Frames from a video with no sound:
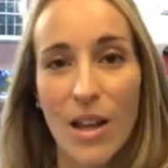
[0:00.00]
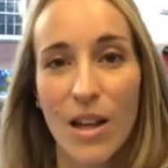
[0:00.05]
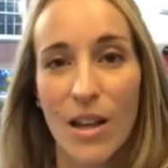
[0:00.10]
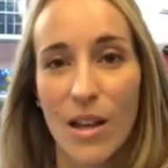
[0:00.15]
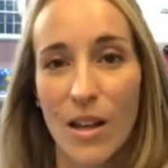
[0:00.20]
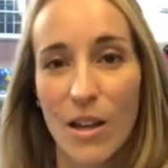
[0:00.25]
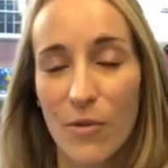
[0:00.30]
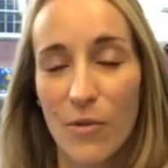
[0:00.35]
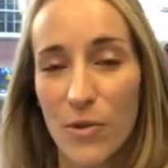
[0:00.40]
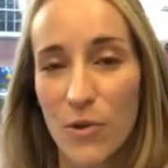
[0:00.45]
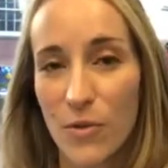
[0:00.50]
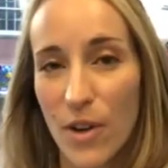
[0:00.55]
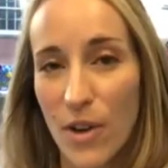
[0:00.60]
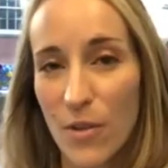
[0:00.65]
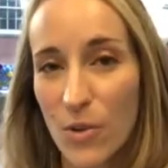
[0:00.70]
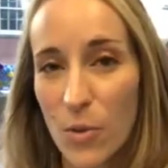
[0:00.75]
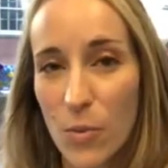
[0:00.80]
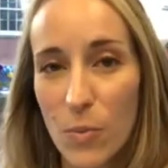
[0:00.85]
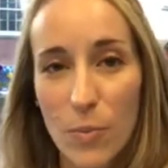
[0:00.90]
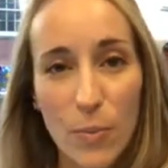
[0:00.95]
If you've
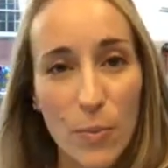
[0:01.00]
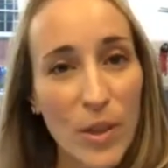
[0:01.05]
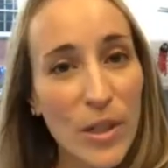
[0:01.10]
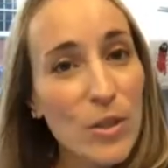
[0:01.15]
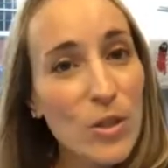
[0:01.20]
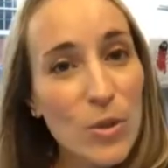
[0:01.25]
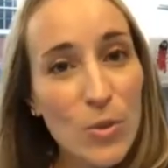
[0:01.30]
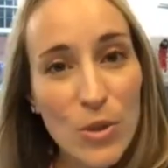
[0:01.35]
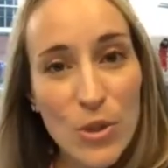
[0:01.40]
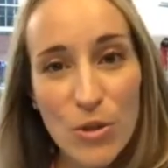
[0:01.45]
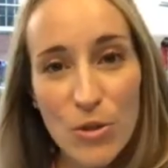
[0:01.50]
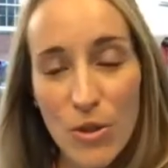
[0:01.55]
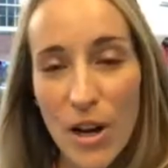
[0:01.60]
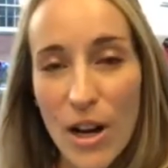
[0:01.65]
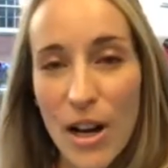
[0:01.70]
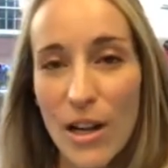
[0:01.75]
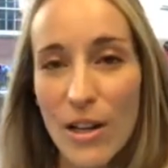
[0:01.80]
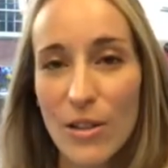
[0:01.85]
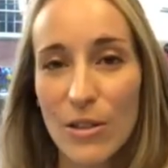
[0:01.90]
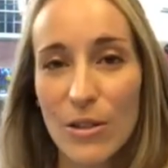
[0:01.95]
ever been to a
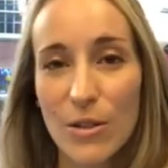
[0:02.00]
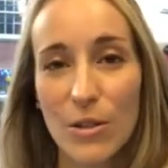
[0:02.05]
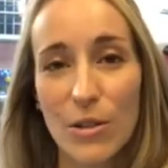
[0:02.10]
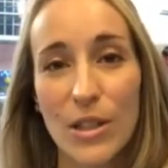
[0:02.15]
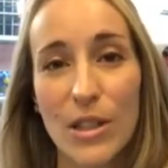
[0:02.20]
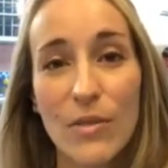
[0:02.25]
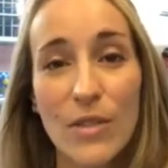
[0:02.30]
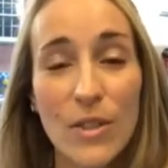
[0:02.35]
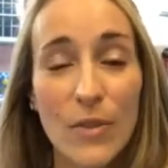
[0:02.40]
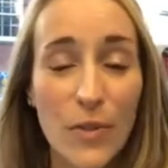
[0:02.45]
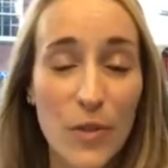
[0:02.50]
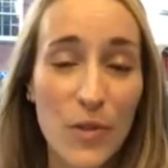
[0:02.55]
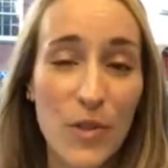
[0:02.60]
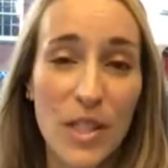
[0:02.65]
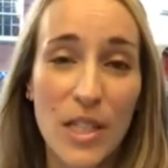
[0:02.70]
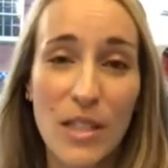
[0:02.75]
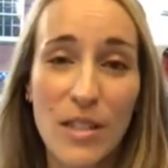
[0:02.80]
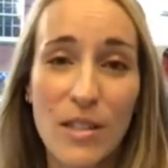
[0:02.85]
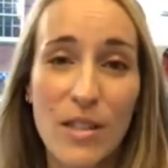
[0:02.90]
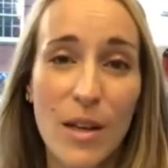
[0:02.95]
trial, or even if you've
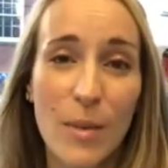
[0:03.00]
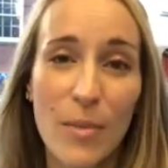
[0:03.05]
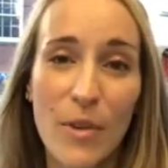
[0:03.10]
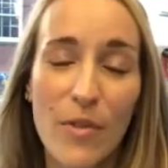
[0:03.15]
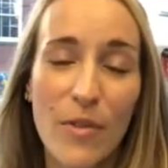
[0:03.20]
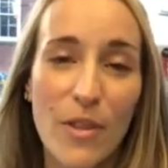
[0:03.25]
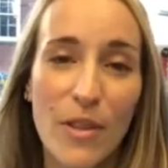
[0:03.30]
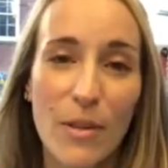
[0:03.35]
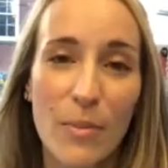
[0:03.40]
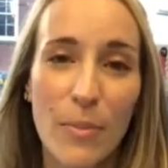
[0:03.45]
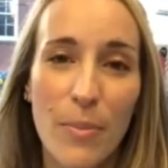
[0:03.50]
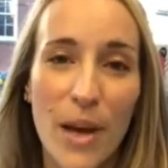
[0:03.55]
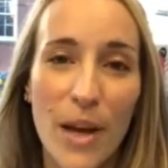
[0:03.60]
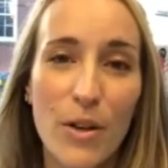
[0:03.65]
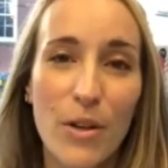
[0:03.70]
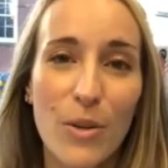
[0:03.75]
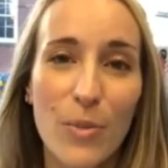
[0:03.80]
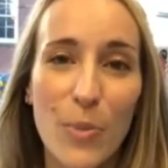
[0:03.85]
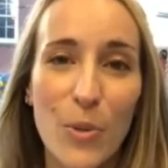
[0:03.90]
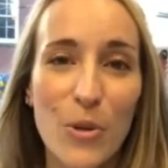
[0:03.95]
seen some of the
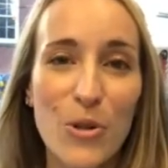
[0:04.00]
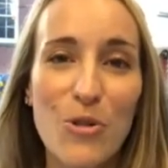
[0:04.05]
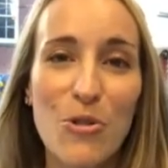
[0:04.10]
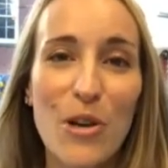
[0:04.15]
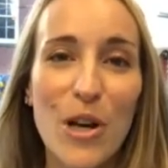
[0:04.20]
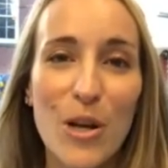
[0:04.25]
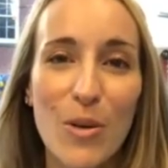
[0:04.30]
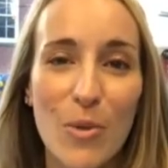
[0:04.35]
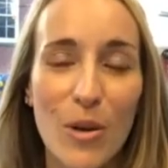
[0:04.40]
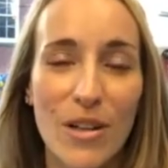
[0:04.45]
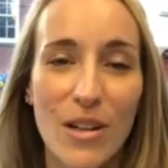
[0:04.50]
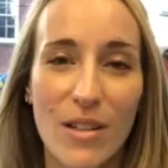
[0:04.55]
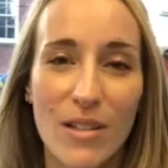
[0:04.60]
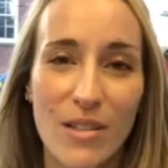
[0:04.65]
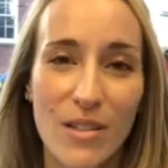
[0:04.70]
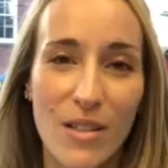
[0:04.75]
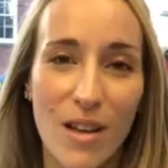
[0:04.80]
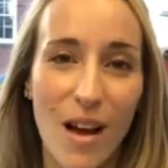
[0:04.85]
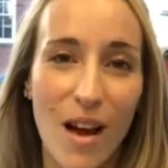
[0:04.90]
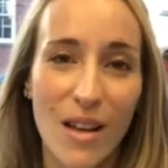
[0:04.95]
better portrayed one
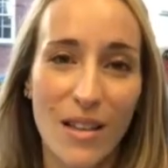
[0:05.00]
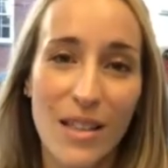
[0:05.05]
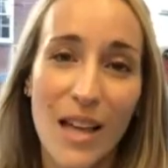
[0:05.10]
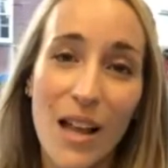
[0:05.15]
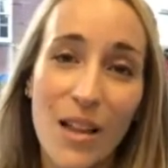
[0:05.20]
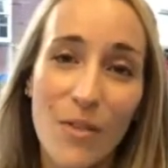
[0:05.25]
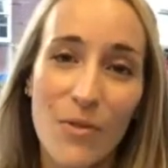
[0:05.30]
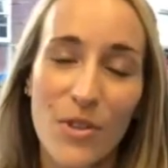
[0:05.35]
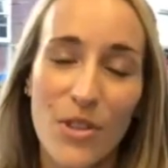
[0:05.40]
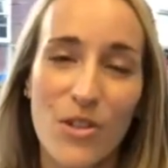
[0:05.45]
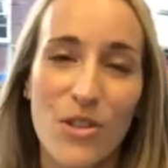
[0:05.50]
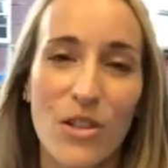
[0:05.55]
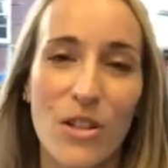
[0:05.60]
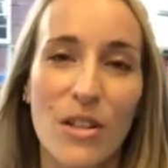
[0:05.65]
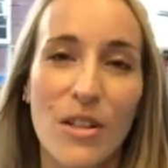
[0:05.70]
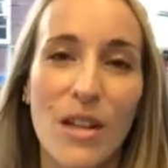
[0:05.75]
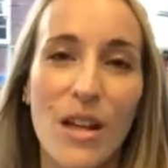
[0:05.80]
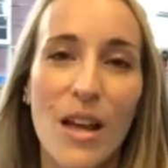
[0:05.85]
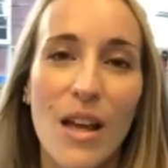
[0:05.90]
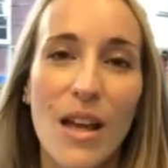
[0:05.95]
on
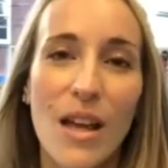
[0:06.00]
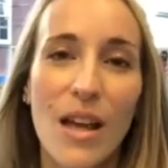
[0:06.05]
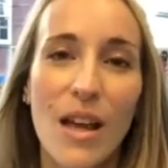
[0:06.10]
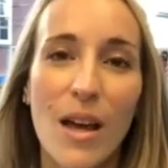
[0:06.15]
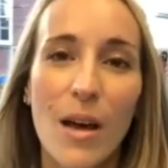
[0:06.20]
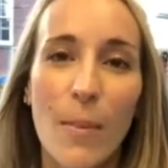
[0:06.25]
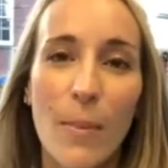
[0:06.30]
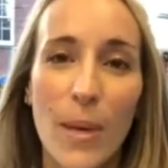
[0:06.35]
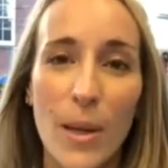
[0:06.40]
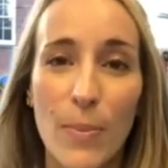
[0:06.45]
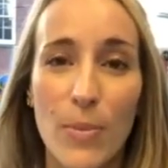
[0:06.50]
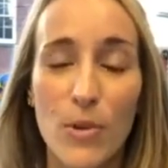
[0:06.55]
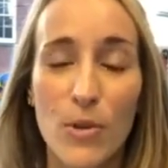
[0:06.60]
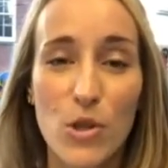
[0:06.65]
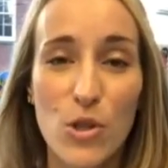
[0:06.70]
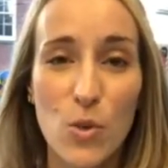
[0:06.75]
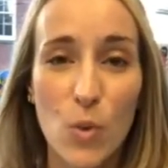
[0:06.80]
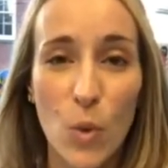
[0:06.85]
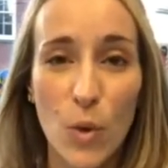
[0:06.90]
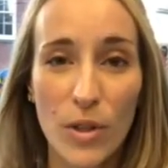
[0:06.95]
television, people are
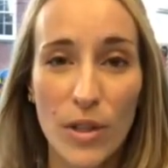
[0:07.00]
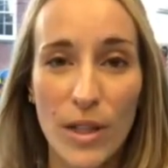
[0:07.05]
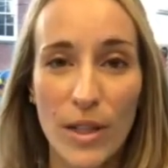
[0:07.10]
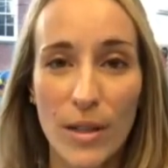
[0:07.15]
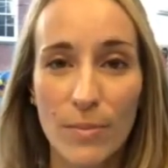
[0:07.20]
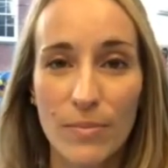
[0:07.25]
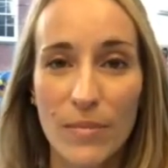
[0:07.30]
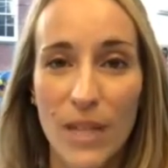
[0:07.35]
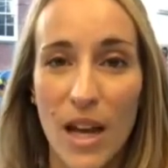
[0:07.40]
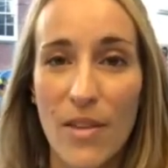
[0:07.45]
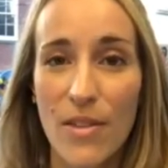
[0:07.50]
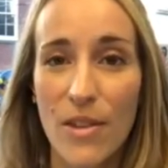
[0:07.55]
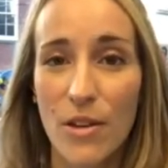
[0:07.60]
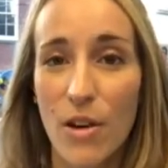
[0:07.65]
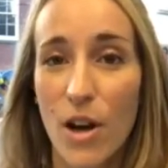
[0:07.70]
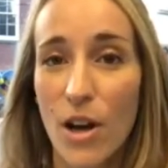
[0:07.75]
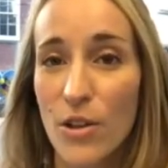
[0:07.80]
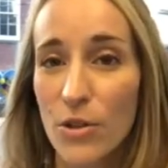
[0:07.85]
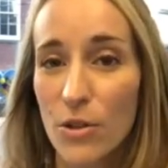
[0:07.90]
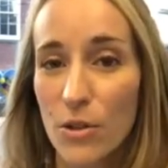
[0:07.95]
sworn in and
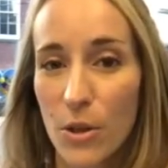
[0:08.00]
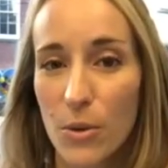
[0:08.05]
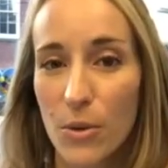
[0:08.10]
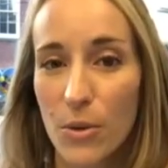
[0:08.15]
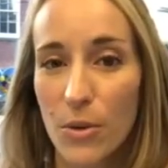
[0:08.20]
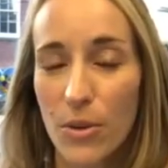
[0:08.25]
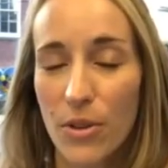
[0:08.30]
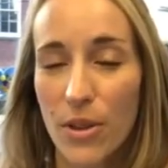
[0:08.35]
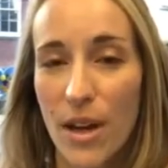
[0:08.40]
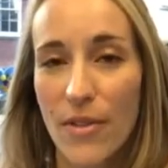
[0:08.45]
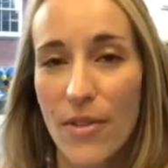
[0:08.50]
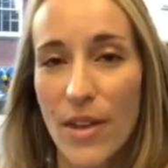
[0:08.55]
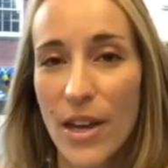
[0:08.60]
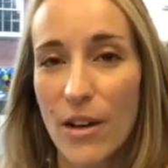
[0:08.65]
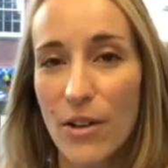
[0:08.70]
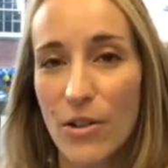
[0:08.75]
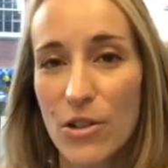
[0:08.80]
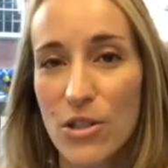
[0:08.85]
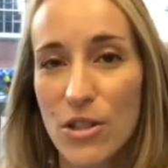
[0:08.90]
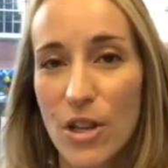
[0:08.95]
they're under oath and they
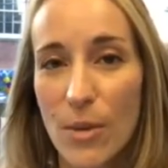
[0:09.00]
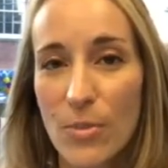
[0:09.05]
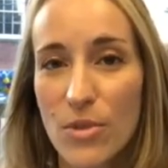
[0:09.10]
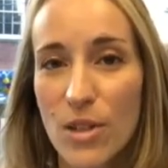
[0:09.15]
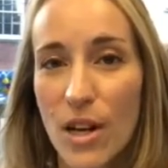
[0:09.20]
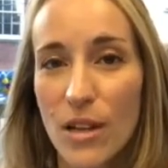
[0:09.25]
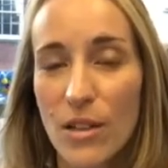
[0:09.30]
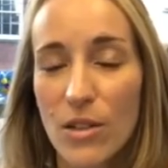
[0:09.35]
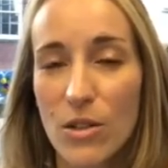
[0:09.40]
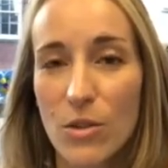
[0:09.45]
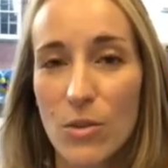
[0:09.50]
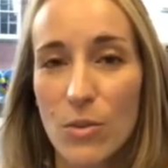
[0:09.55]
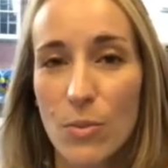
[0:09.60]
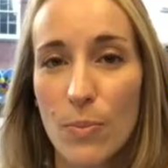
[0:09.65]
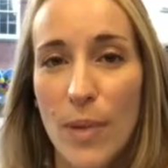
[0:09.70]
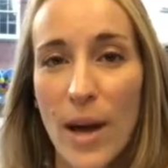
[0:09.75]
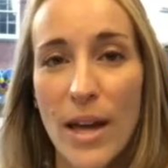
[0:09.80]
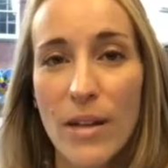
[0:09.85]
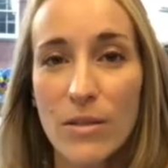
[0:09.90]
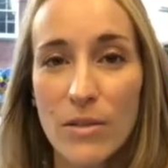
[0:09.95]
are subject to
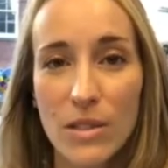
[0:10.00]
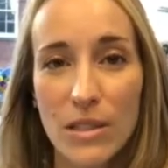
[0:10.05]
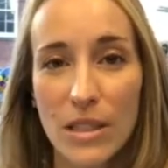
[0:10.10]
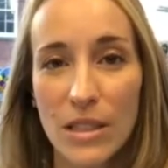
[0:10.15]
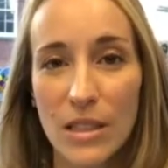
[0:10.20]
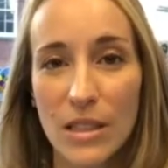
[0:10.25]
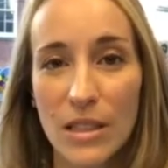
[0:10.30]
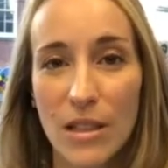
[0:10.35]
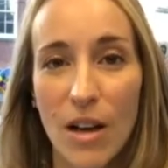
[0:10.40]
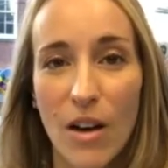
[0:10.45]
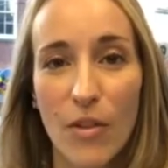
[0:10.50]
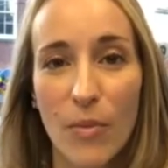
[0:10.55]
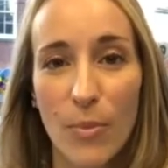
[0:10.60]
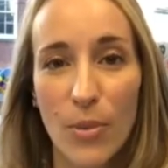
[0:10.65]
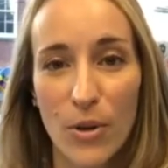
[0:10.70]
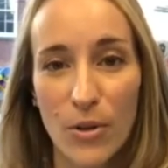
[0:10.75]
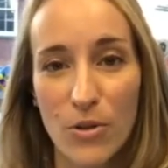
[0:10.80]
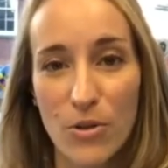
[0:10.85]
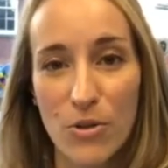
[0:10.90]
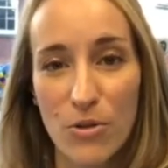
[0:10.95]
penalty of
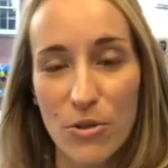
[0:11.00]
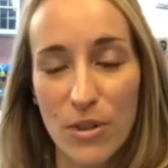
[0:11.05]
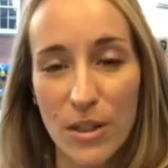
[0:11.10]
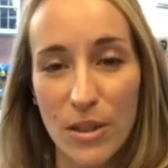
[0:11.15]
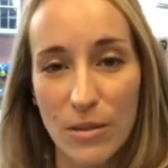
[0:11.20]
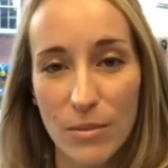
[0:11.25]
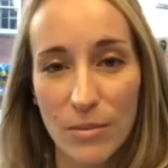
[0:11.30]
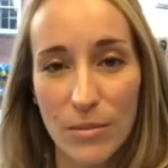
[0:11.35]
perjury.